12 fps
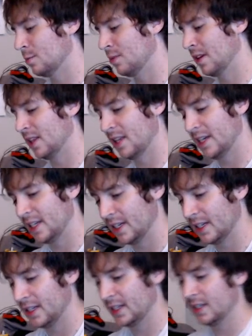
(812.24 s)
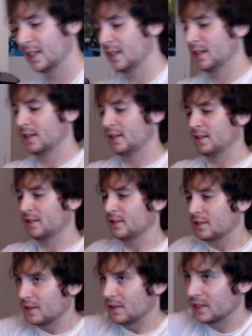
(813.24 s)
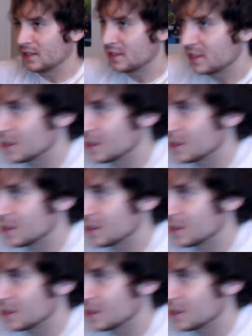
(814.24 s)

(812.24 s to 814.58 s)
lighting. So let's see